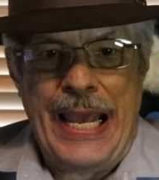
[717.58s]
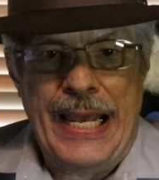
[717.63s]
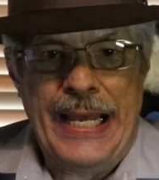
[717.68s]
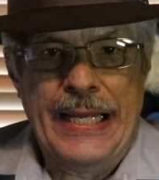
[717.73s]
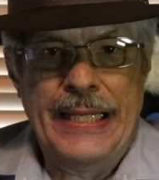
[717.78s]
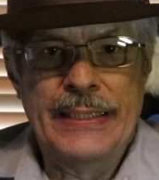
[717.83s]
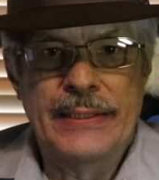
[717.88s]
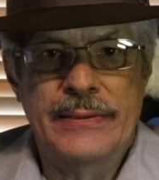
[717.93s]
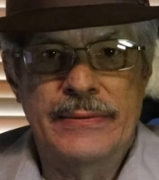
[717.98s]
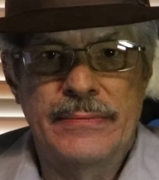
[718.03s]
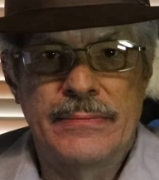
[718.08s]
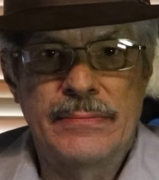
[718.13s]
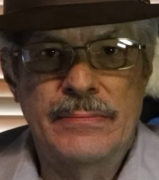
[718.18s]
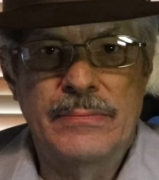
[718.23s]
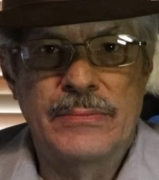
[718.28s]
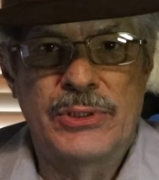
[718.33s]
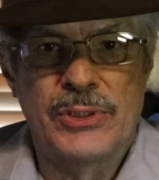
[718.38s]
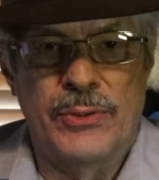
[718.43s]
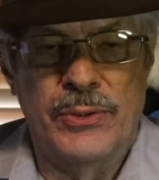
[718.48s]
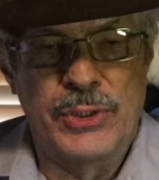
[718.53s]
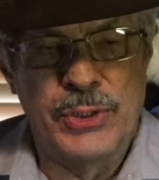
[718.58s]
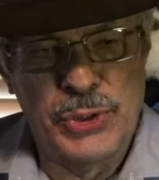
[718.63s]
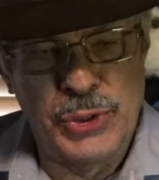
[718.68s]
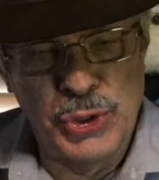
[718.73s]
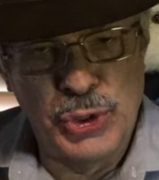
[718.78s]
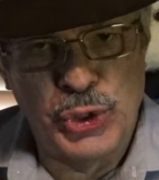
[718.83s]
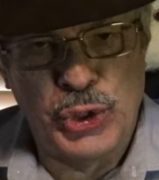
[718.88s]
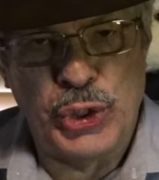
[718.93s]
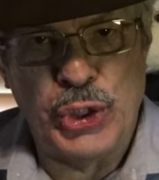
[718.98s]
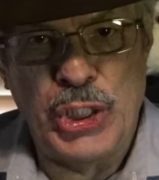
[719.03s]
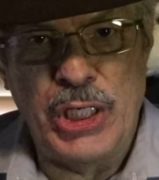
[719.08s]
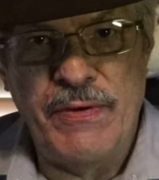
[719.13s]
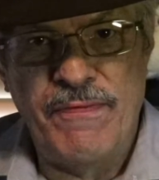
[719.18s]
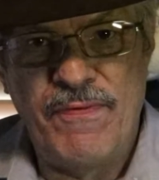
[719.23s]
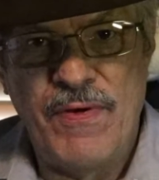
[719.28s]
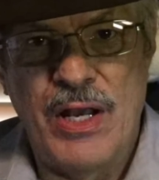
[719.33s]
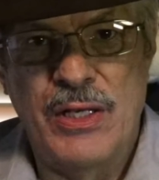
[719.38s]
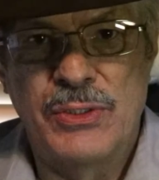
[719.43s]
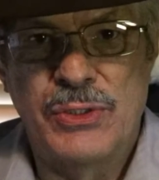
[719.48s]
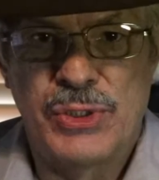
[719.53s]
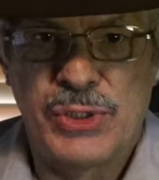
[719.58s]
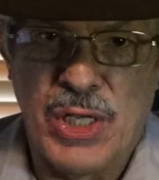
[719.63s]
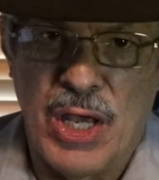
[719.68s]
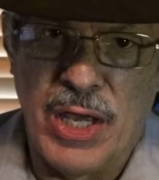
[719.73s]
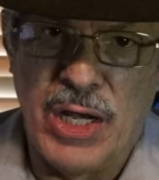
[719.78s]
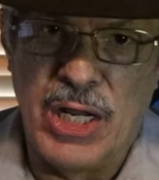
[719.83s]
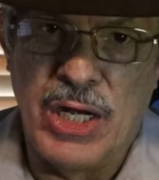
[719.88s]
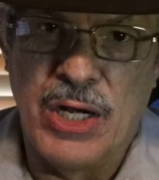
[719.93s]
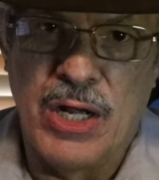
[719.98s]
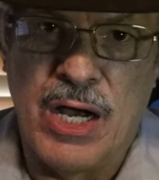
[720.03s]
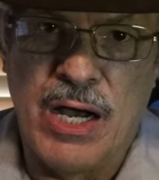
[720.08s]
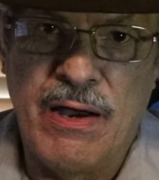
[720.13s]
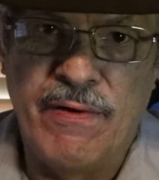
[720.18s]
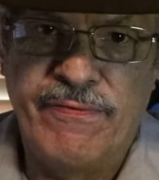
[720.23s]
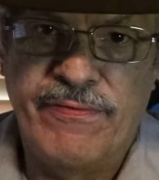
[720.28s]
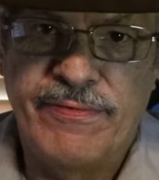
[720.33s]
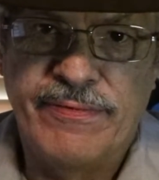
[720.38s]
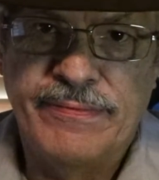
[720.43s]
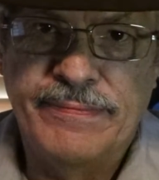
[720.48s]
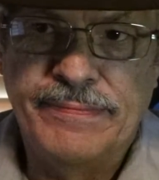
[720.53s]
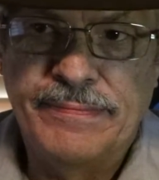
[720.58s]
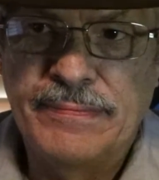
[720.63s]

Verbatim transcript: And so this is Chief signing off.